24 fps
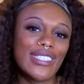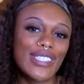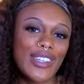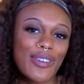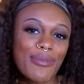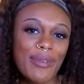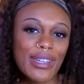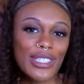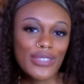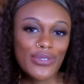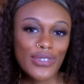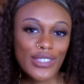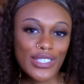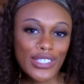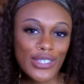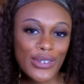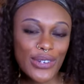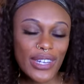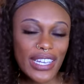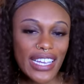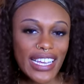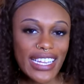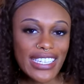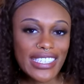so much for
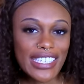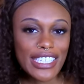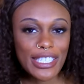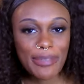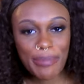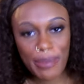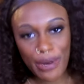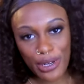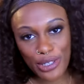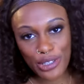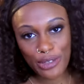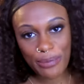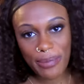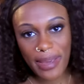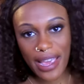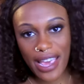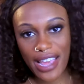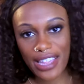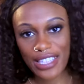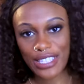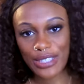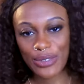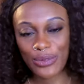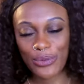tuning into Spiritual
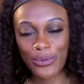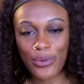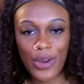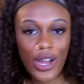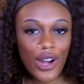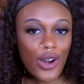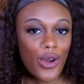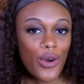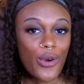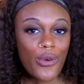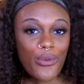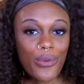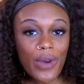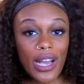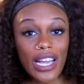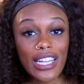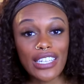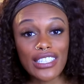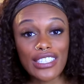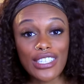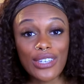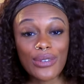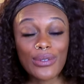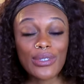Baths 101
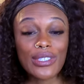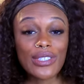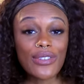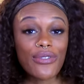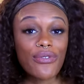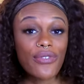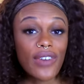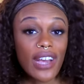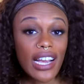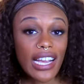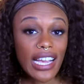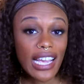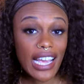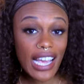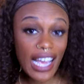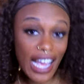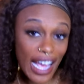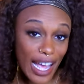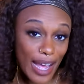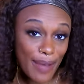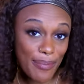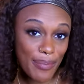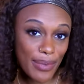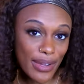Don't Funk
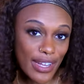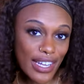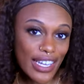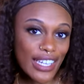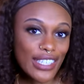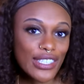Up.